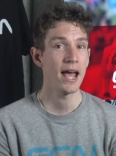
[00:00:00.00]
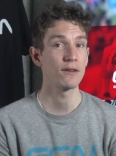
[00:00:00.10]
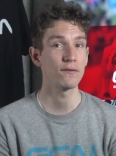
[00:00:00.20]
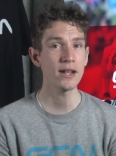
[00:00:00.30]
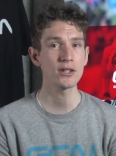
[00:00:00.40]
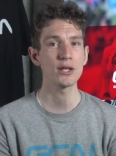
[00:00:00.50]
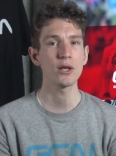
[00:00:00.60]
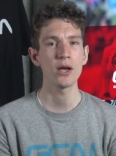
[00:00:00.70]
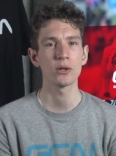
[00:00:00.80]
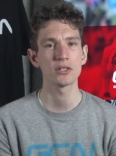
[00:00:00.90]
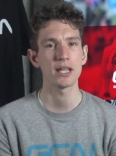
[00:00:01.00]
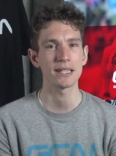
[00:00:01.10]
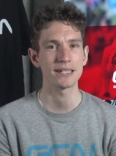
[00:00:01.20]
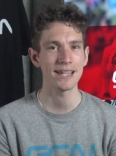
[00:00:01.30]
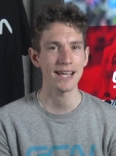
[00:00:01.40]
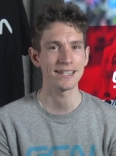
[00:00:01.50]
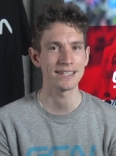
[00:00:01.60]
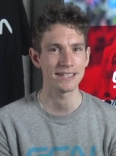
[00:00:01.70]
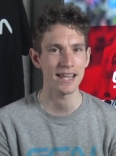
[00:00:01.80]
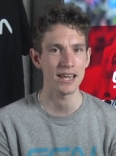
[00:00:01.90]
and eventually going on to take a second
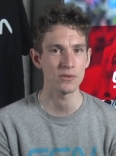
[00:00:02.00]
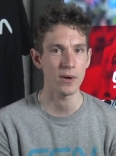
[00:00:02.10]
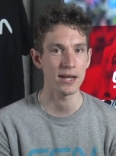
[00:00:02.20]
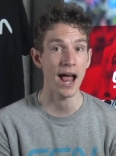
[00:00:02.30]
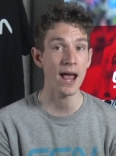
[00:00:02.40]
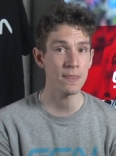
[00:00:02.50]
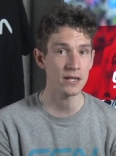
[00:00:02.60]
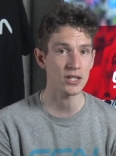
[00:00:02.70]
stage win and the